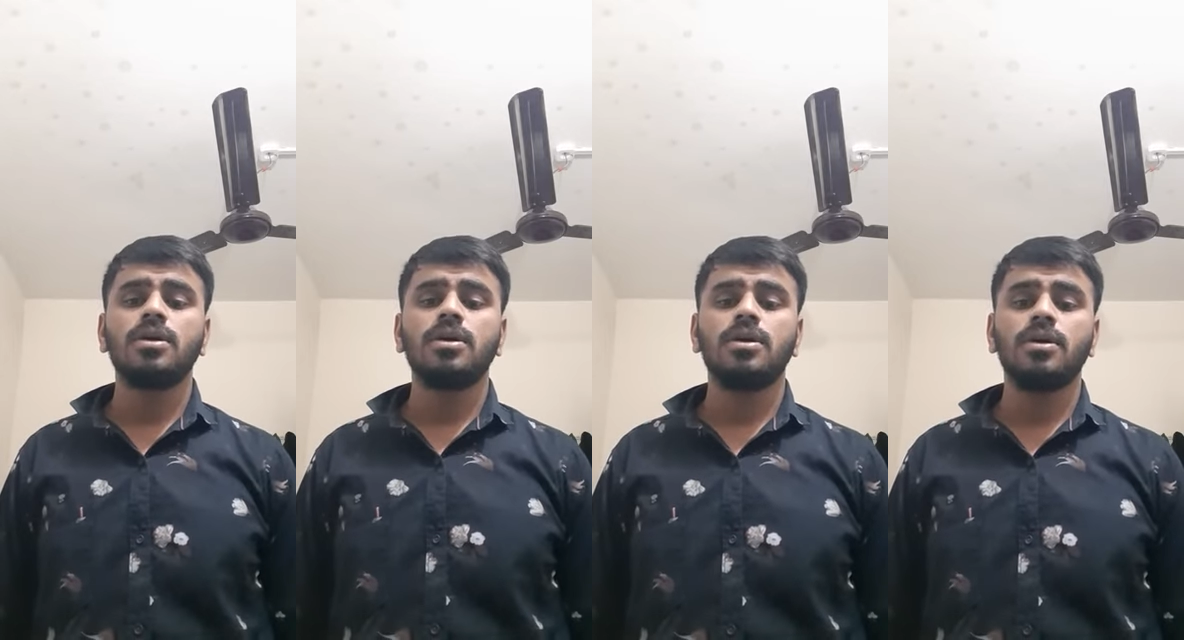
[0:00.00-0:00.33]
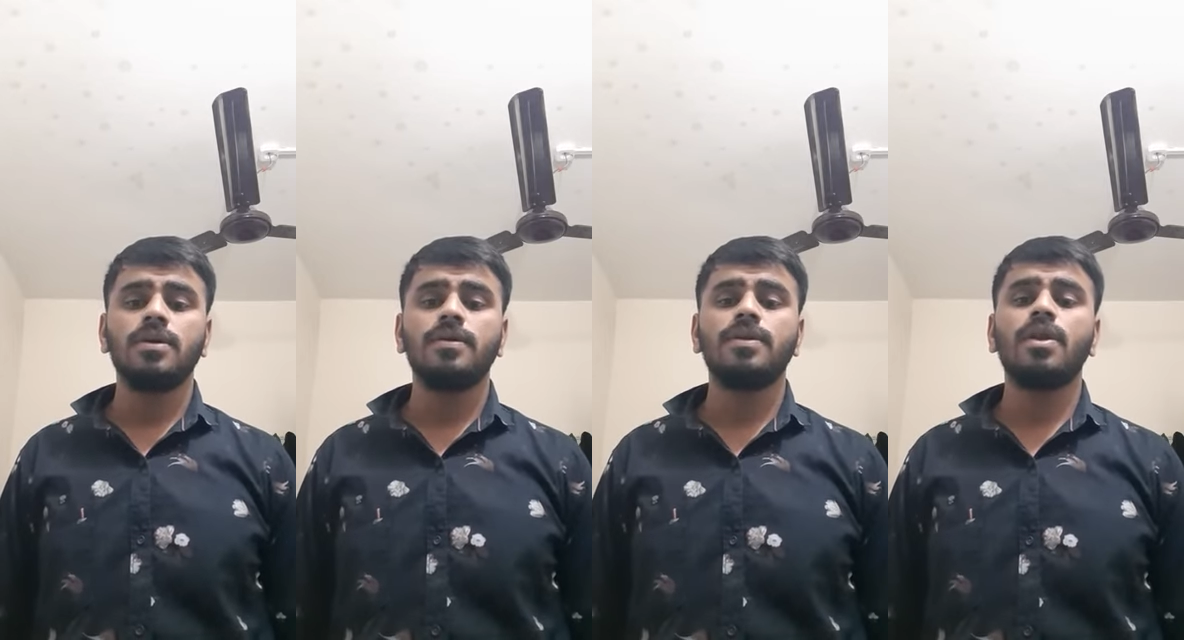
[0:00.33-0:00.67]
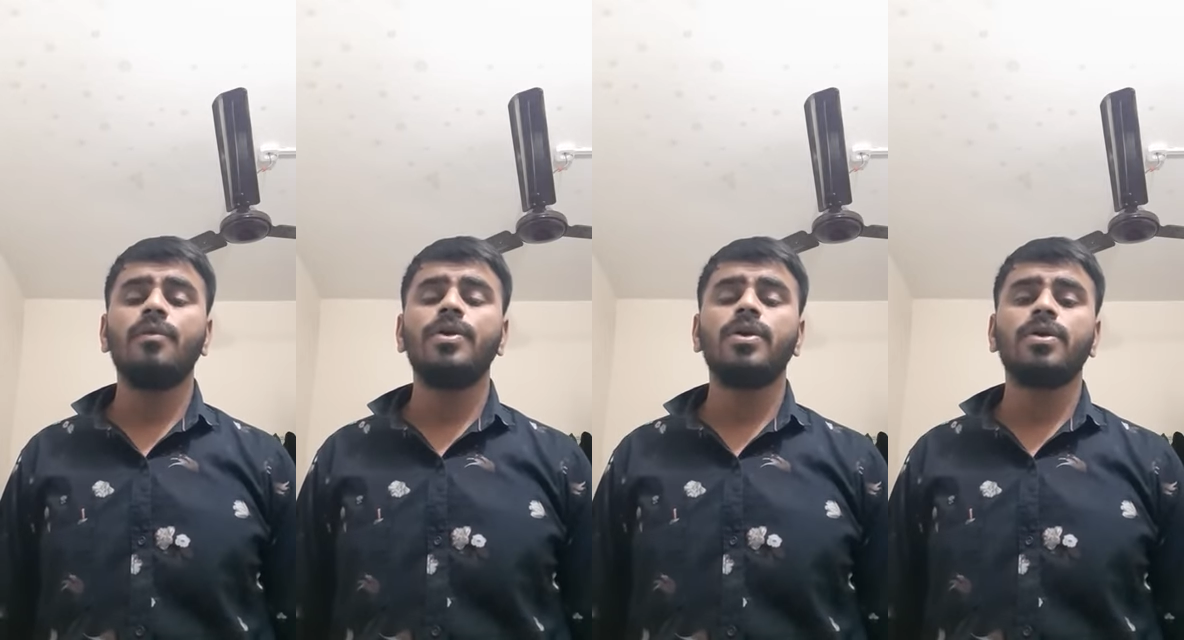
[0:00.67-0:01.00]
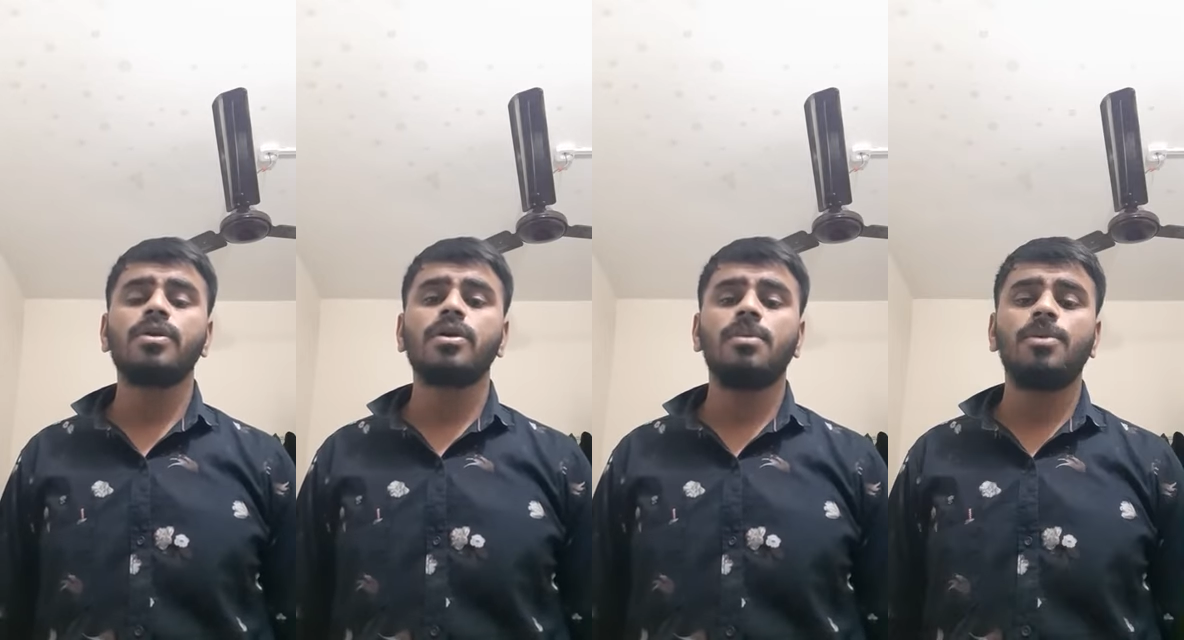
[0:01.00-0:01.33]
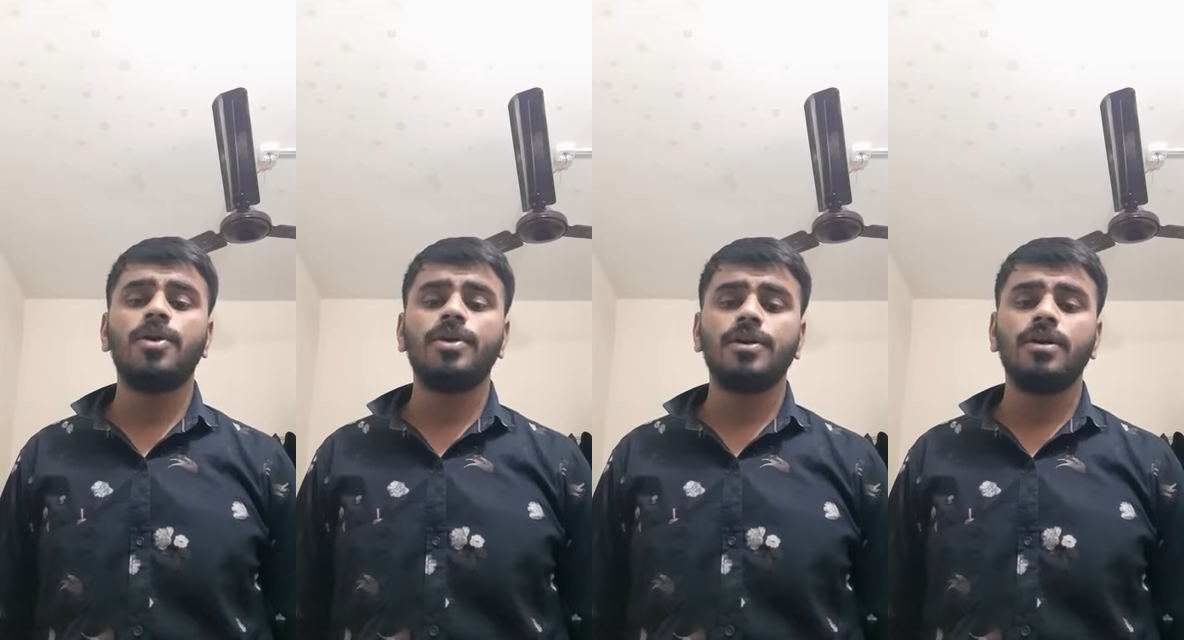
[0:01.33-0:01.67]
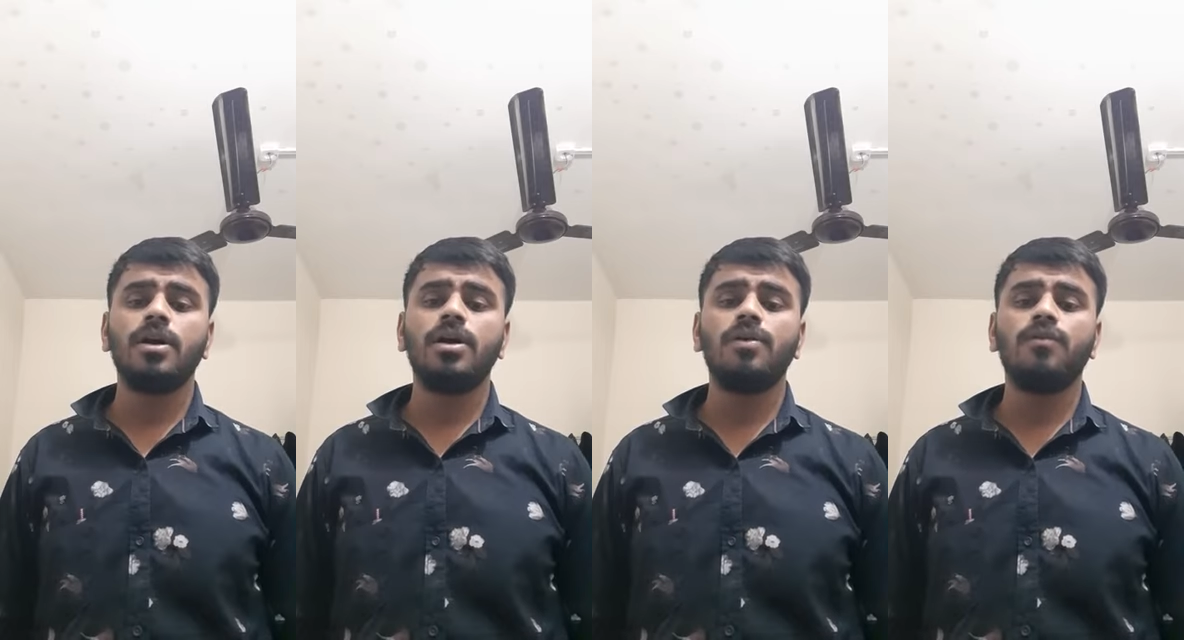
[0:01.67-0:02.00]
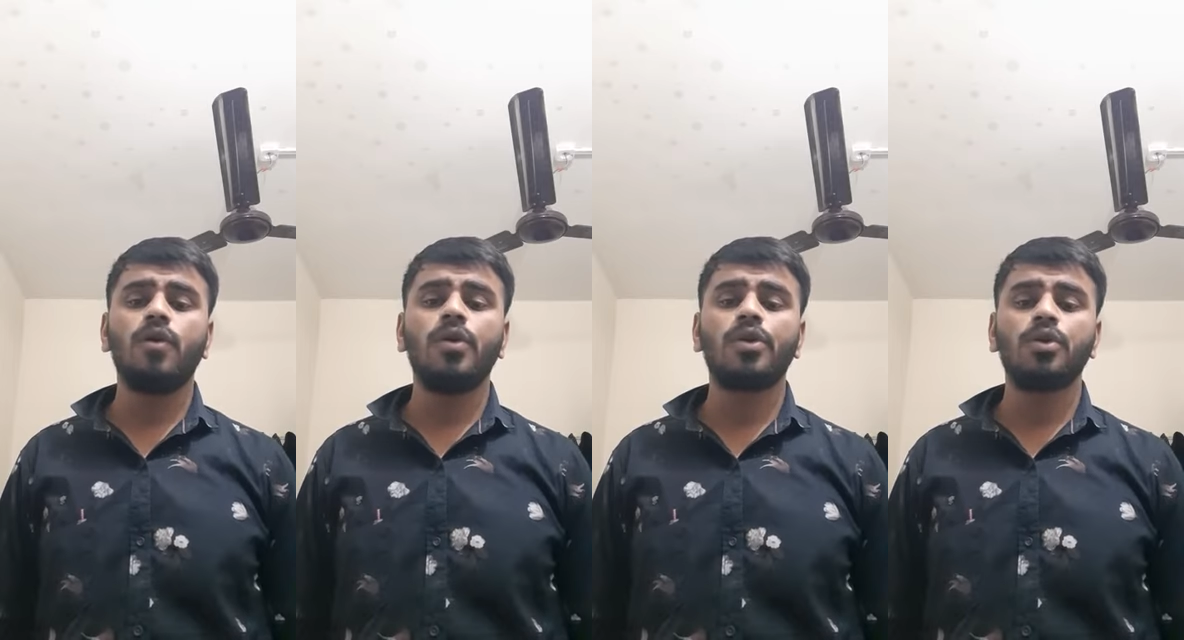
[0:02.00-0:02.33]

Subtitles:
Now we're talking about for